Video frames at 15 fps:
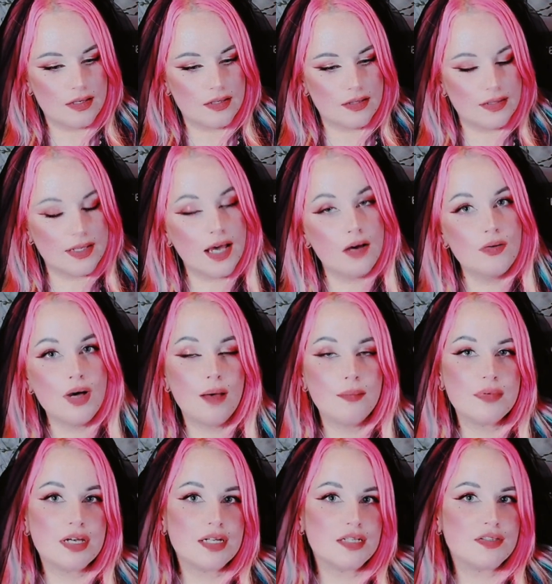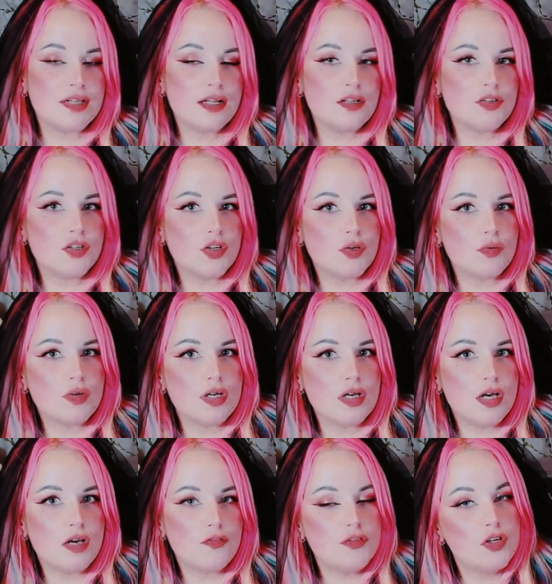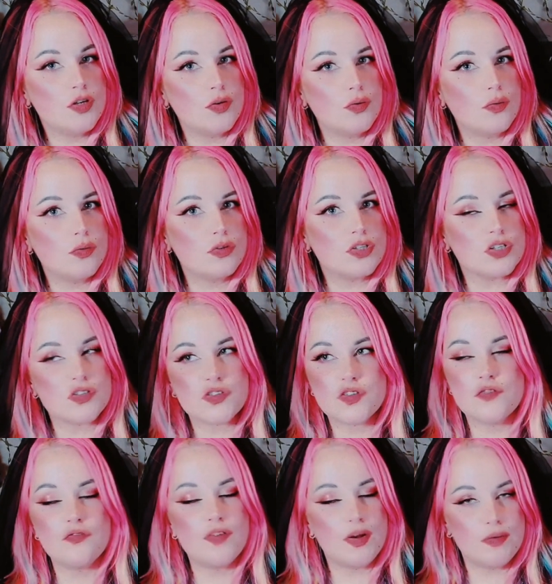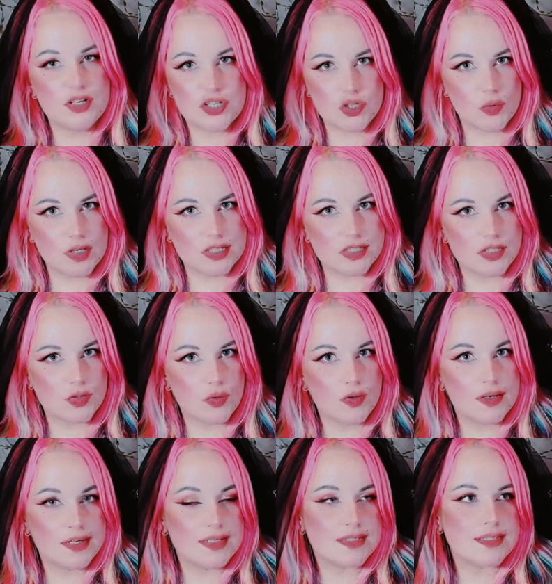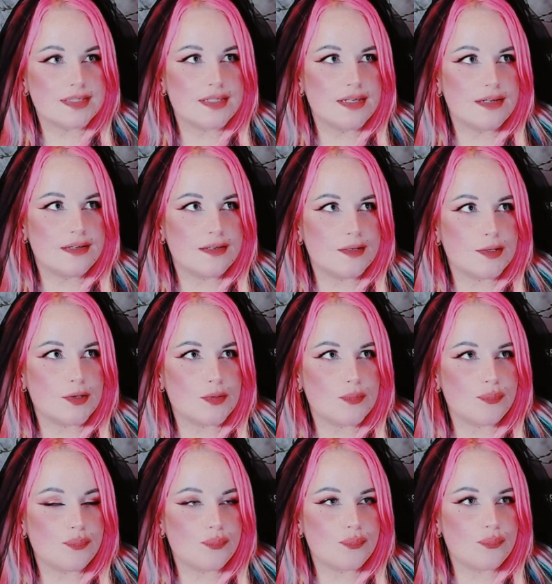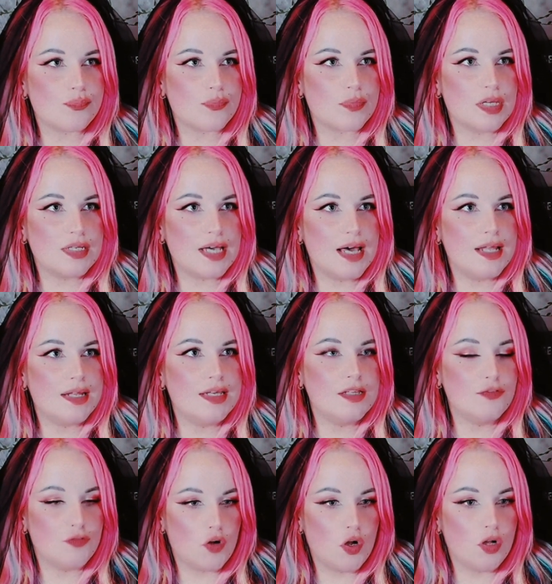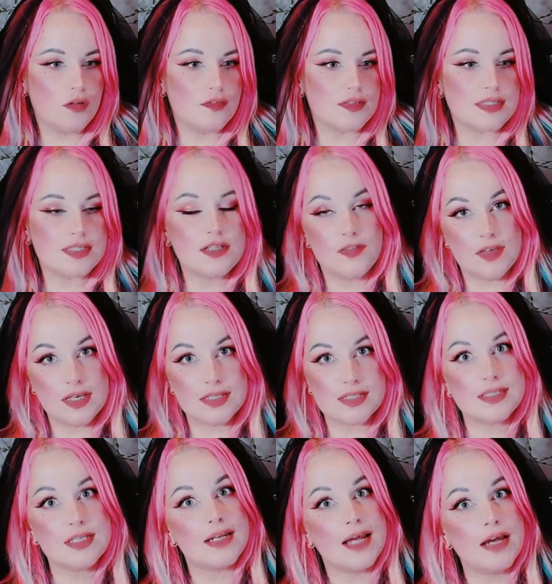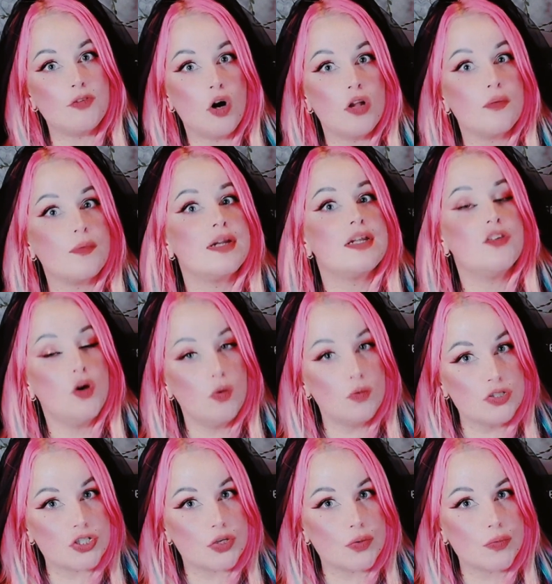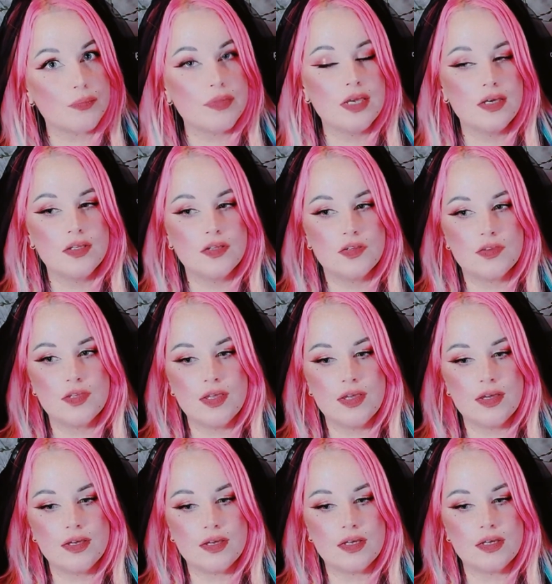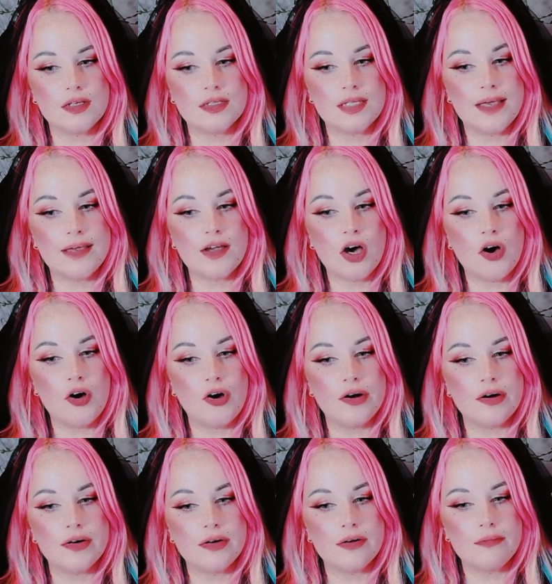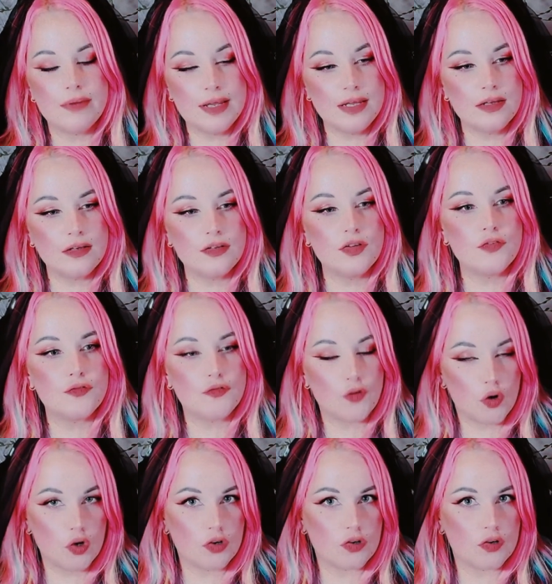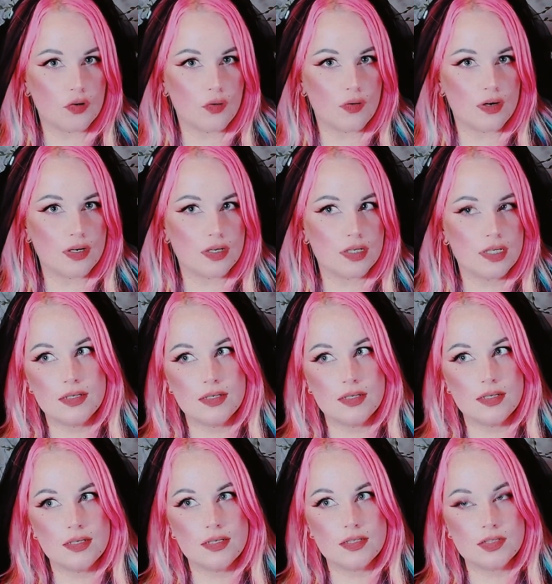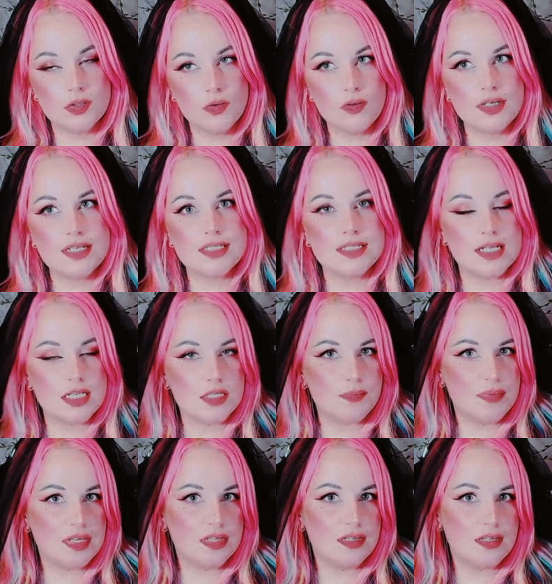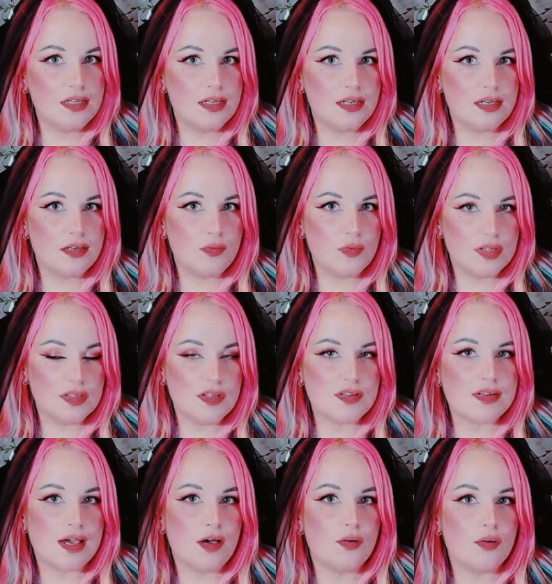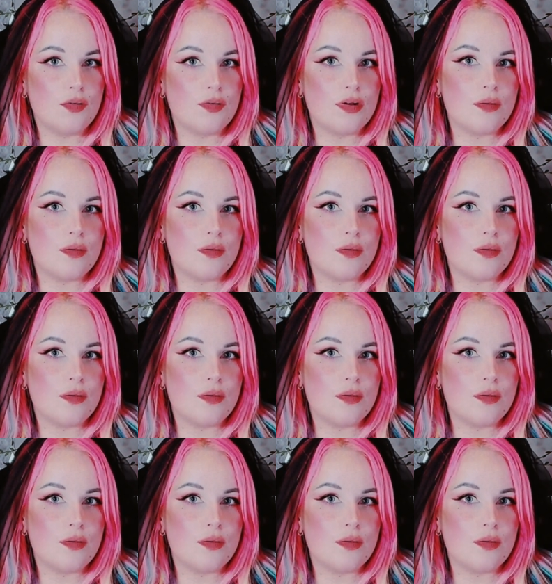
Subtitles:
Now I'm gonna tell you a few just very short stories that involves the things that I've already told you. They are real folklore stories that's been written down